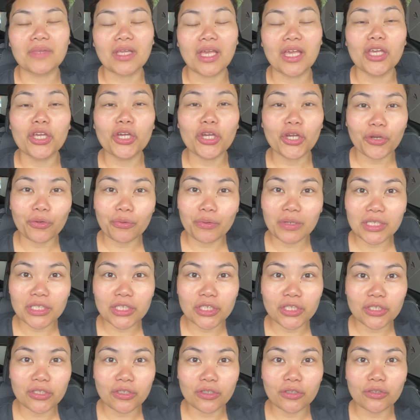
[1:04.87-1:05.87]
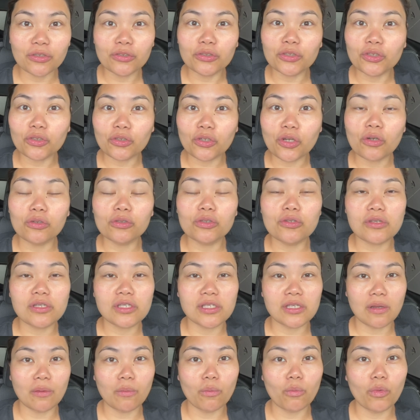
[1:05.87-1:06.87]
encourage you to go to
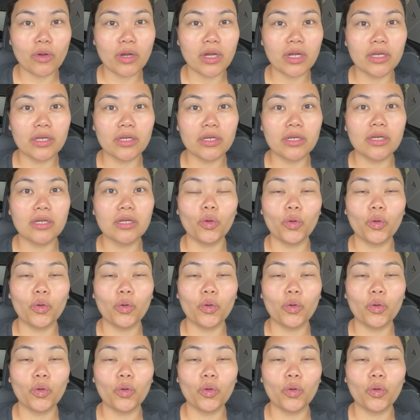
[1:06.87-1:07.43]
someone